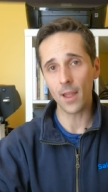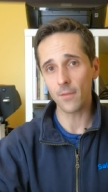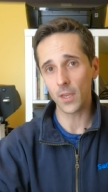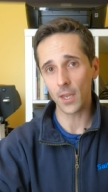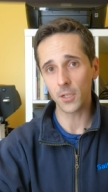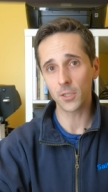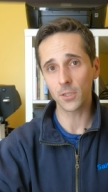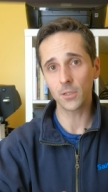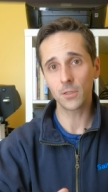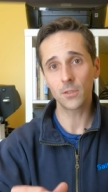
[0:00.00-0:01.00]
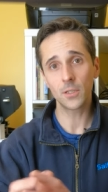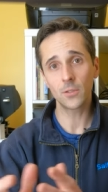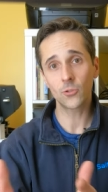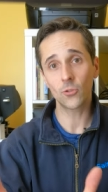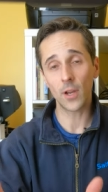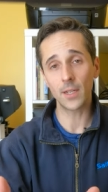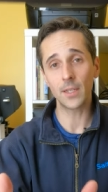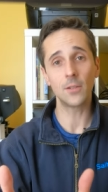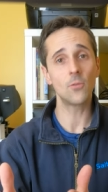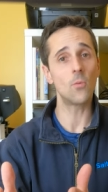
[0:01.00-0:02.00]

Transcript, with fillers: aviation training,